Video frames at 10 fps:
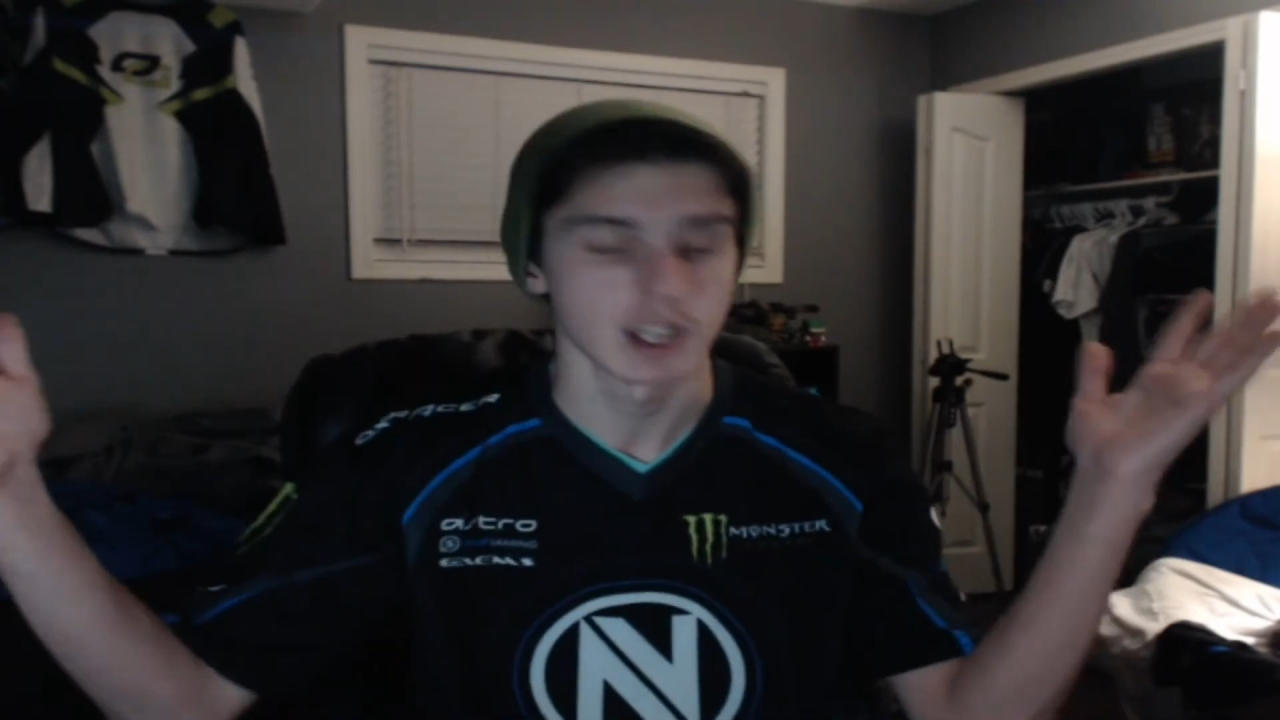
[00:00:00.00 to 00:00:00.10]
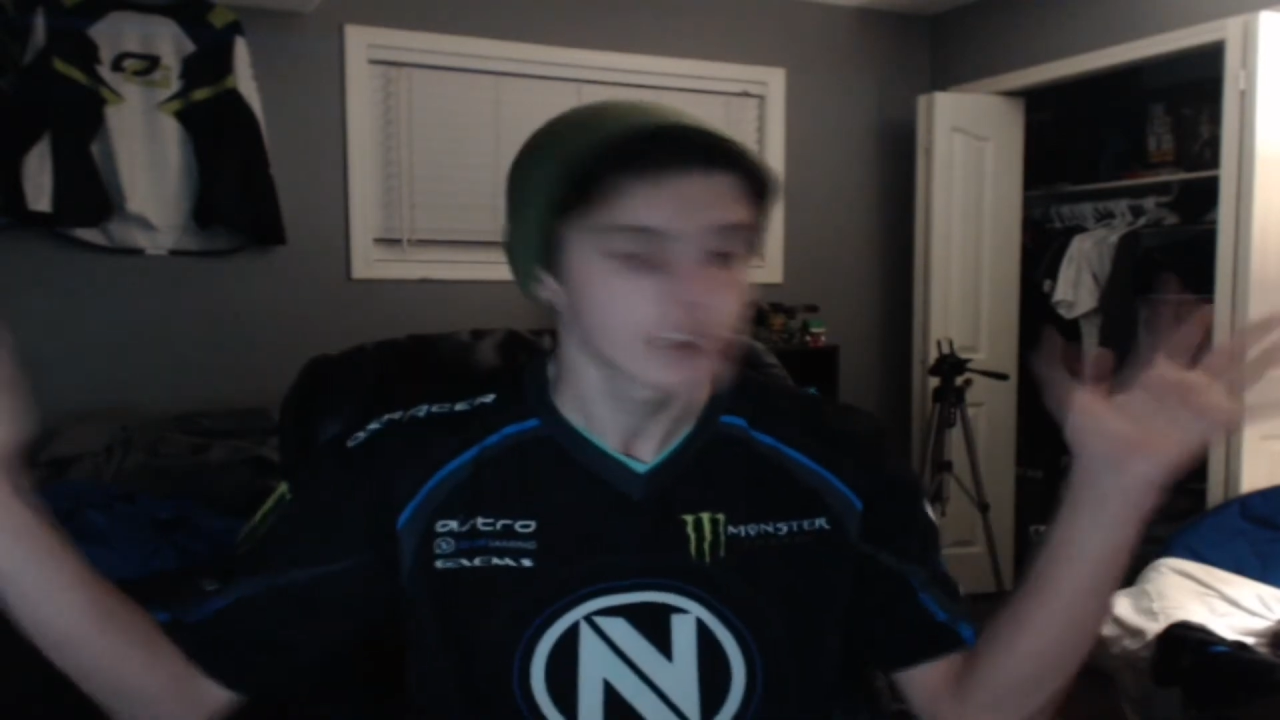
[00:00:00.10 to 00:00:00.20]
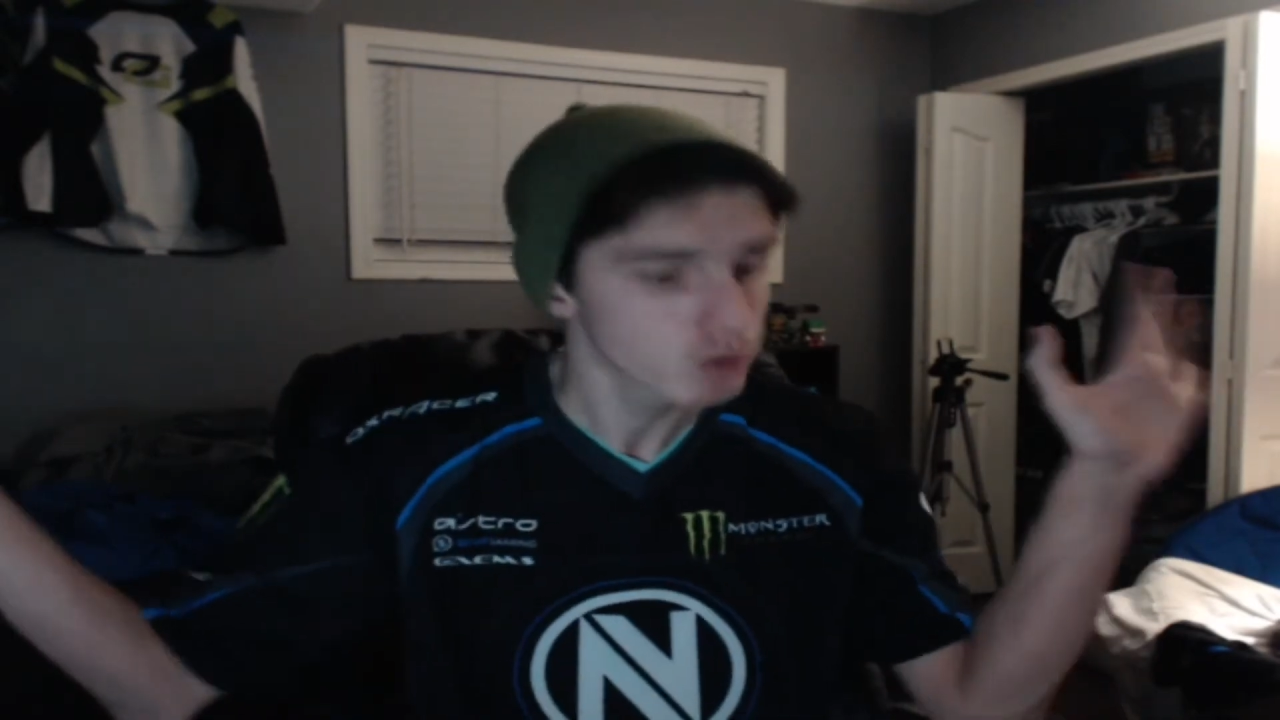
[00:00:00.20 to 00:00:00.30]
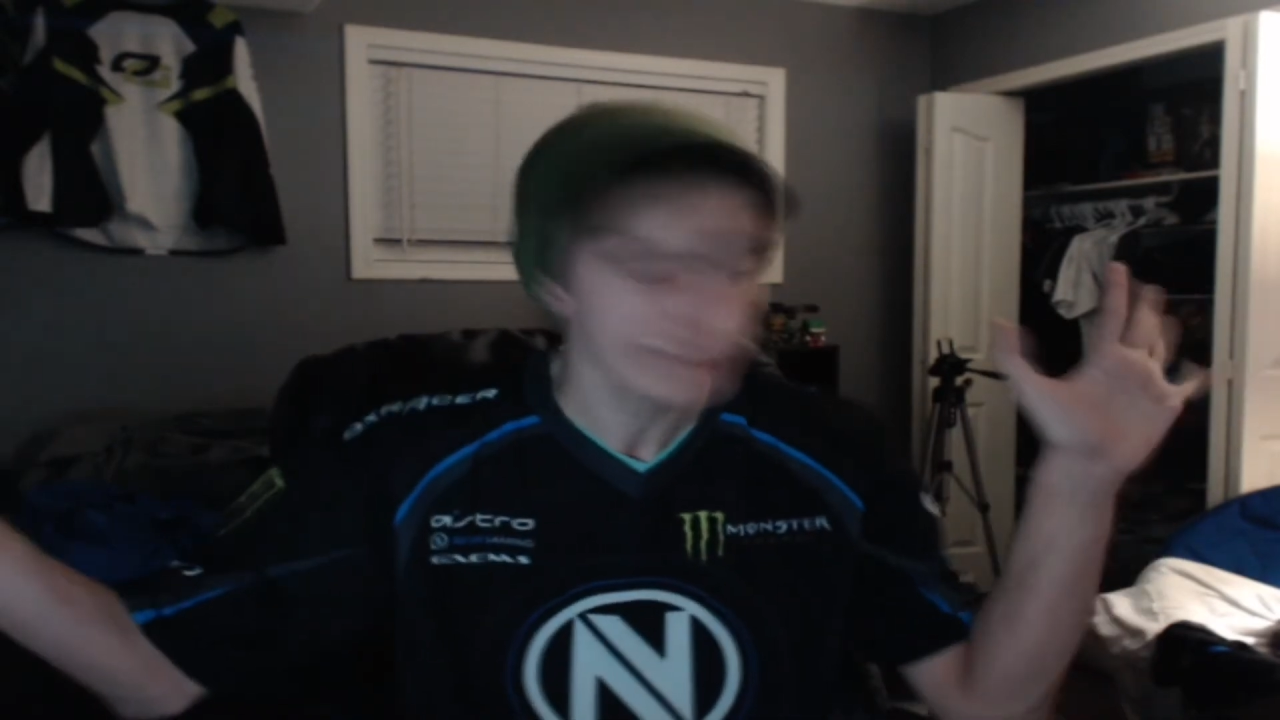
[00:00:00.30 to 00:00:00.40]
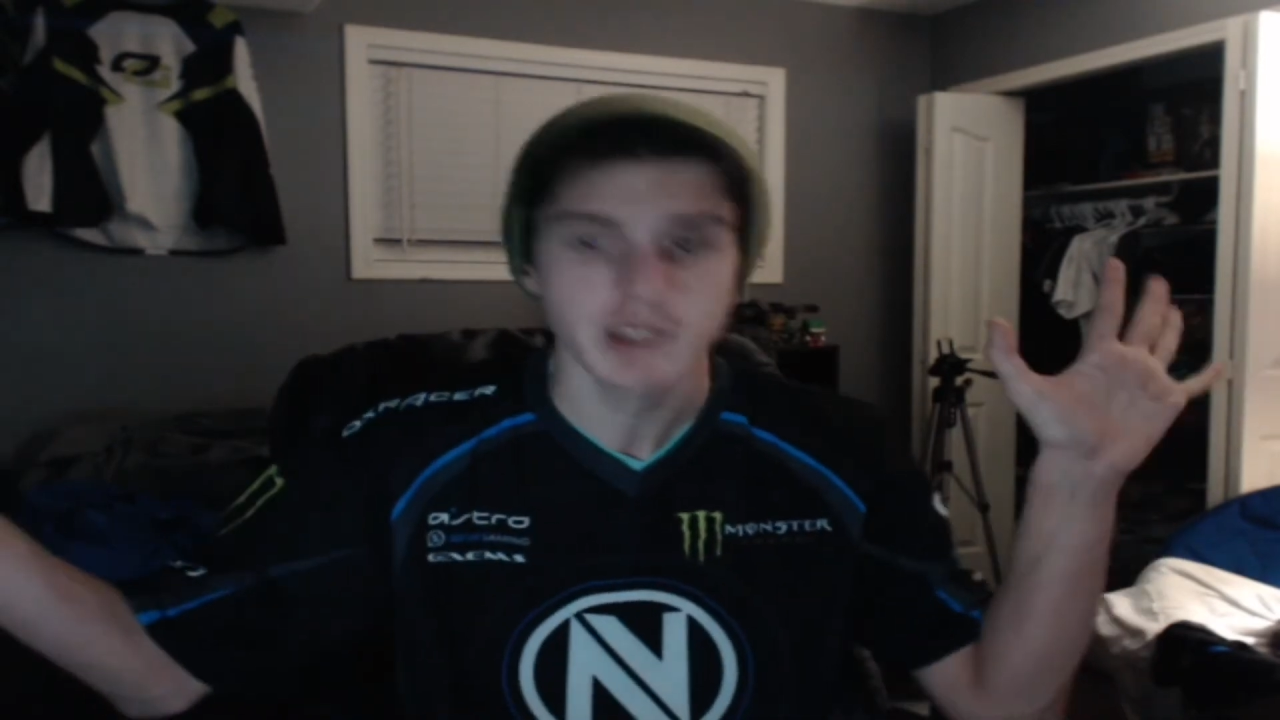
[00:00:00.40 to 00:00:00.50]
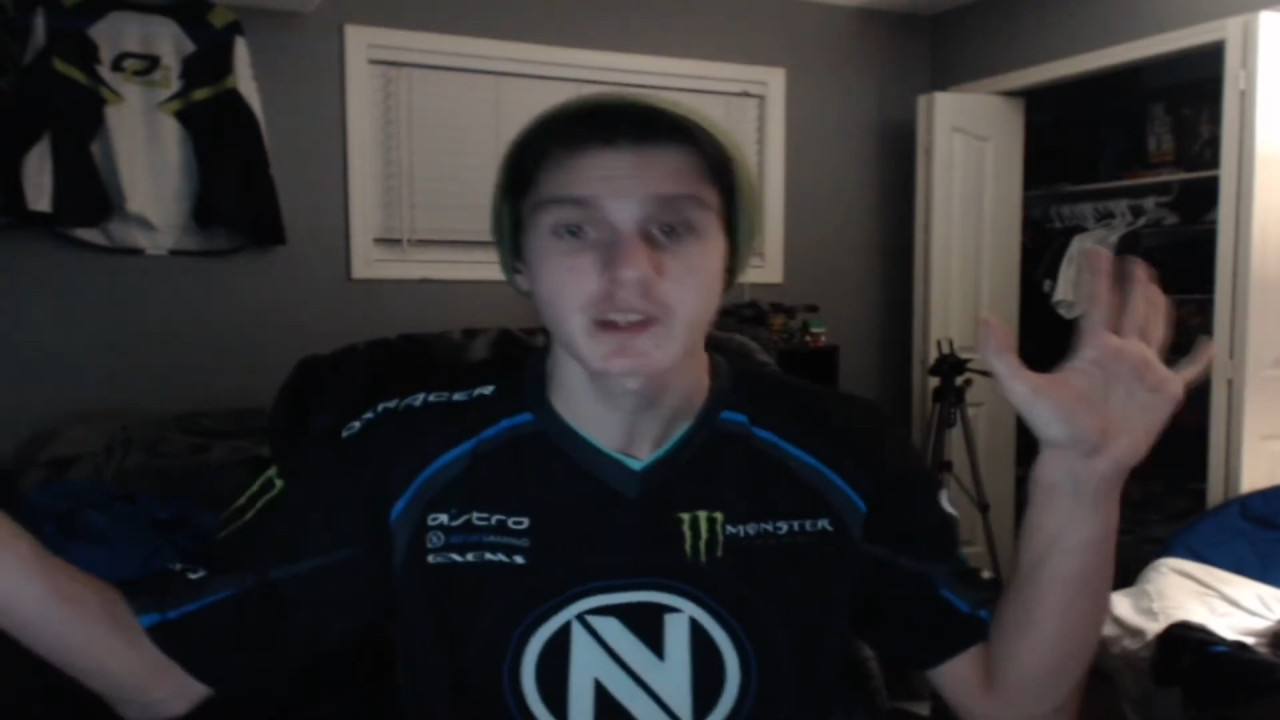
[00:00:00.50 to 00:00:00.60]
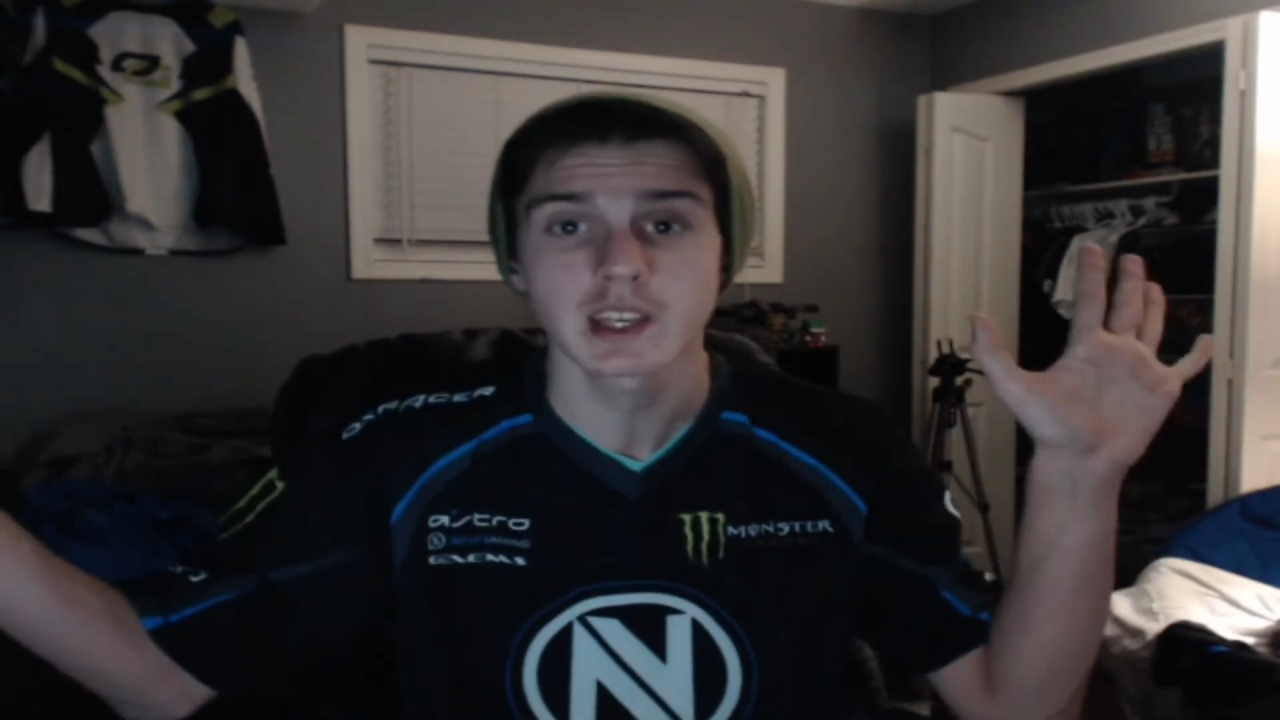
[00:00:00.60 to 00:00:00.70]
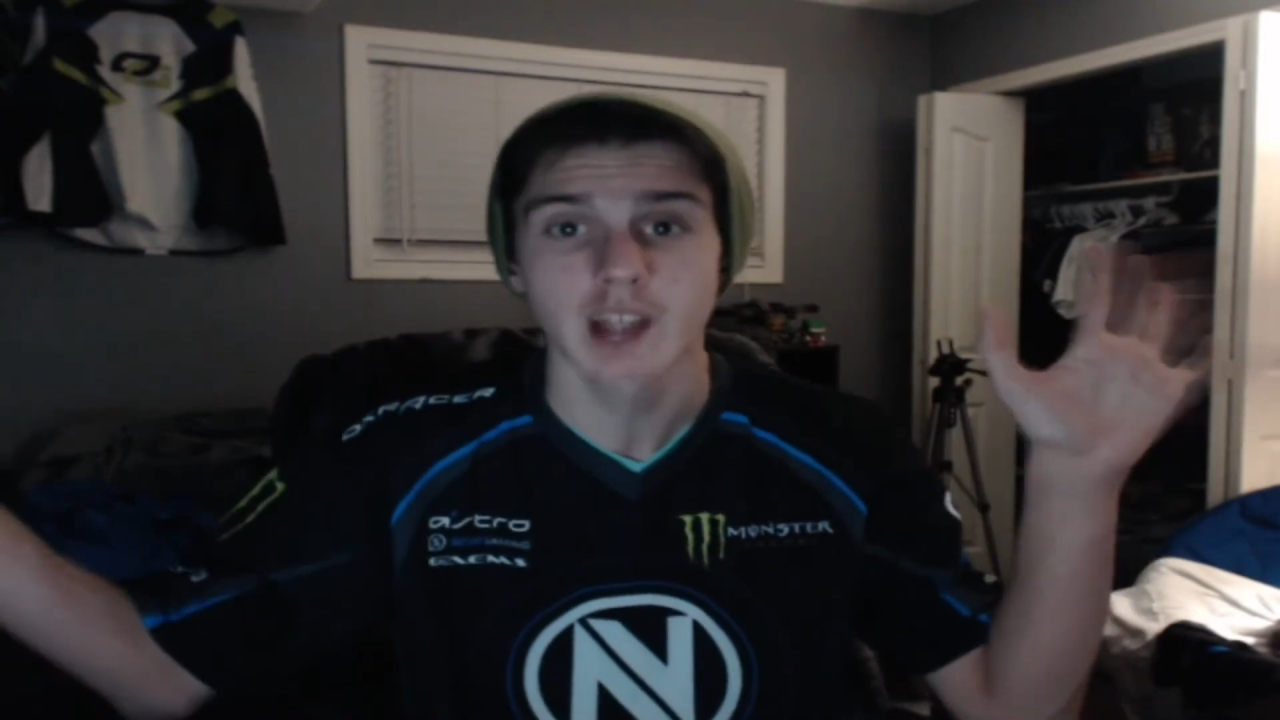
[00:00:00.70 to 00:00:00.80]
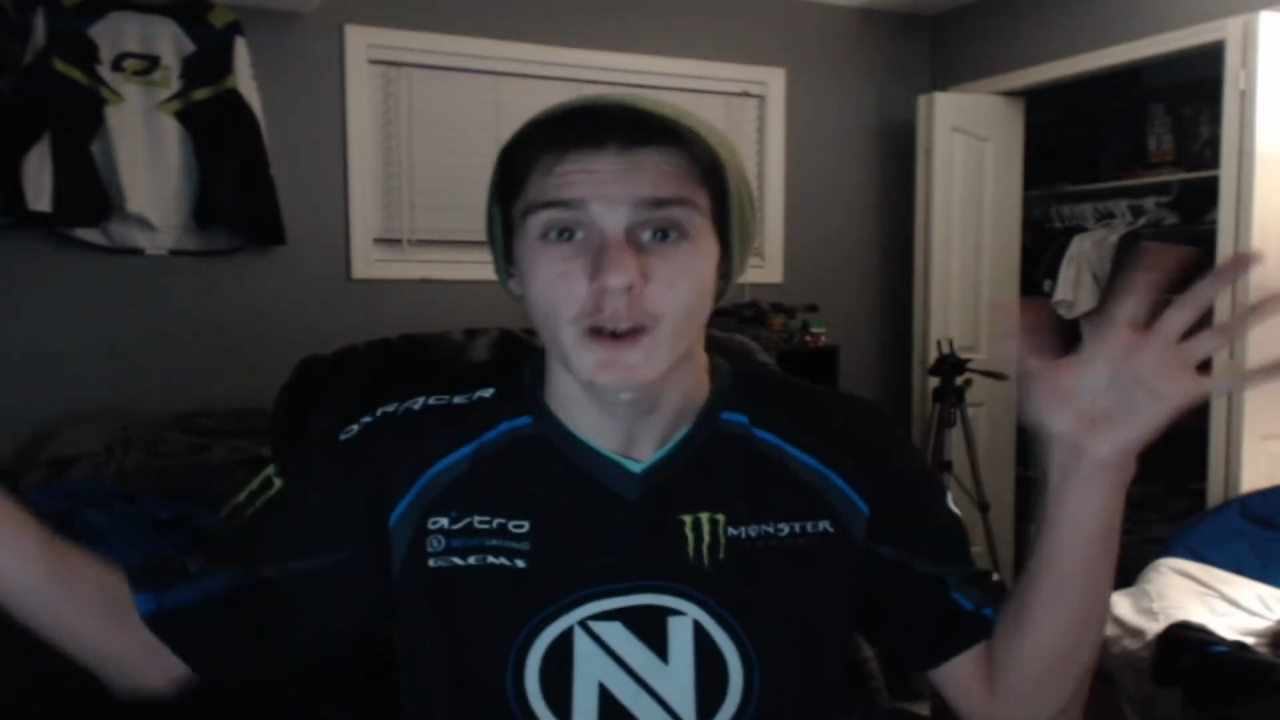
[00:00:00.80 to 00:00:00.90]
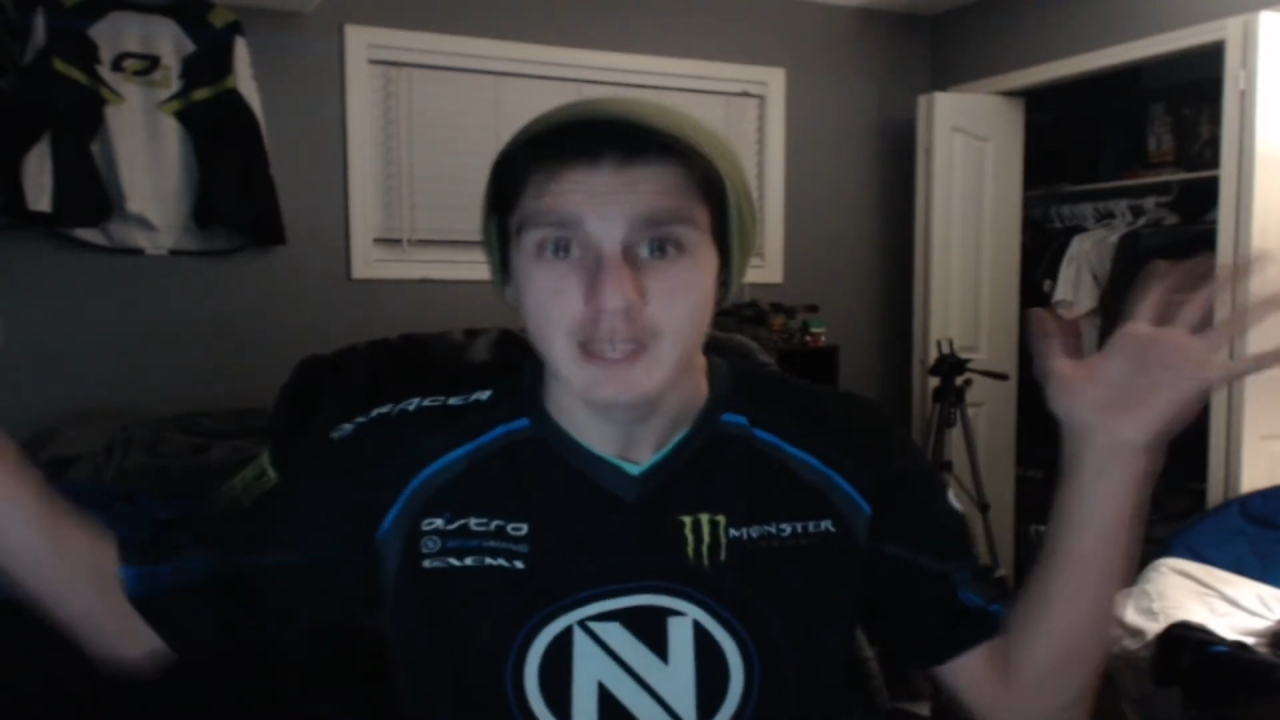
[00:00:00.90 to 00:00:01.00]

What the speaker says: It's 2017 now,